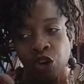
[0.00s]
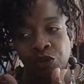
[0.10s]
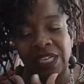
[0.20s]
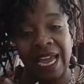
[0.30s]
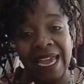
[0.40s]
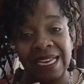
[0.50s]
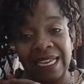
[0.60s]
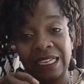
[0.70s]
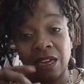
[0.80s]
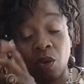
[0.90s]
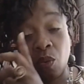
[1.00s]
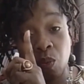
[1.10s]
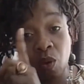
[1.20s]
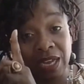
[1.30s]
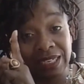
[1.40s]
created
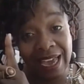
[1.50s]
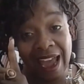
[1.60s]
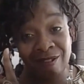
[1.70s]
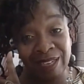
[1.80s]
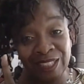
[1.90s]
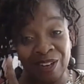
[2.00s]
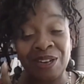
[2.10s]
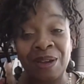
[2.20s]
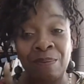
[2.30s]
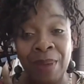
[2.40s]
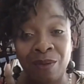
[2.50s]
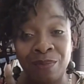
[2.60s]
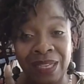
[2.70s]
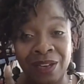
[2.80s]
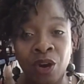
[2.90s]
one character,
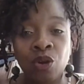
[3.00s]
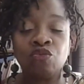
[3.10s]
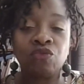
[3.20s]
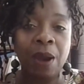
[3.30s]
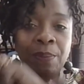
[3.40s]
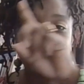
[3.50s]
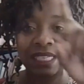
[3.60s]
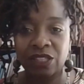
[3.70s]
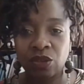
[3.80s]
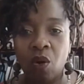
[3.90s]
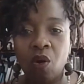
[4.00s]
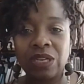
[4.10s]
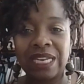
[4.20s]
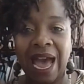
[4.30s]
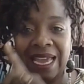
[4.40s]
Kamau Miller, who represents
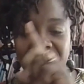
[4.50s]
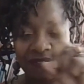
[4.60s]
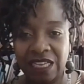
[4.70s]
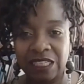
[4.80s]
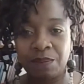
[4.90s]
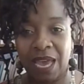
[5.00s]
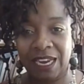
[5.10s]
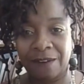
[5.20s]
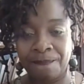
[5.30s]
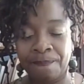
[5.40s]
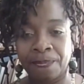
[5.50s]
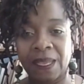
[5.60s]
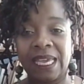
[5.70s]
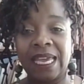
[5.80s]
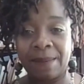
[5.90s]
all 9 of these men.
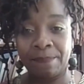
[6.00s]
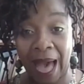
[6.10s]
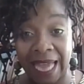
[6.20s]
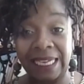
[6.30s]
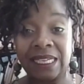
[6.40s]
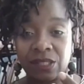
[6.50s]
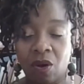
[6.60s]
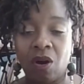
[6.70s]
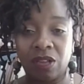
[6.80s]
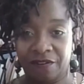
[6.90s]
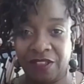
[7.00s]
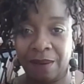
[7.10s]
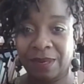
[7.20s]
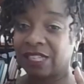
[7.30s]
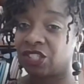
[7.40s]
He embodies all of
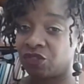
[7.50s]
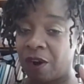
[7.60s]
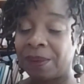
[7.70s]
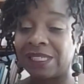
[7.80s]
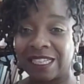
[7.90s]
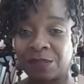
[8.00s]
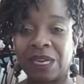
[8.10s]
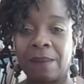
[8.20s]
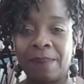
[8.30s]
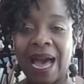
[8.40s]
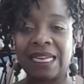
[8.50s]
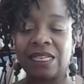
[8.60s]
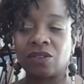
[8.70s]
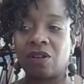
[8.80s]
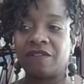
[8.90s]
them, not just represents, but
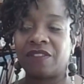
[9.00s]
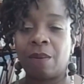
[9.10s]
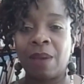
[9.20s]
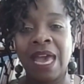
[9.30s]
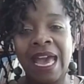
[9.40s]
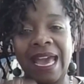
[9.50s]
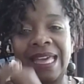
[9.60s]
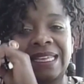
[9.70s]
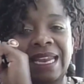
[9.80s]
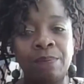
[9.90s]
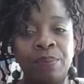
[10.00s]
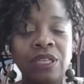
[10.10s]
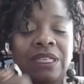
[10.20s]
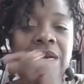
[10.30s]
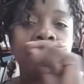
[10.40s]
embodies all of them. And then I
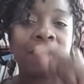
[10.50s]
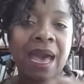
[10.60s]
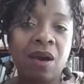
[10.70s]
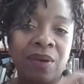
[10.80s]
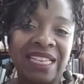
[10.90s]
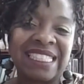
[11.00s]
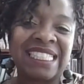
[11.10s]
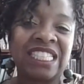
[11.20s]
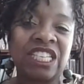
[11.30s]
put Kamau in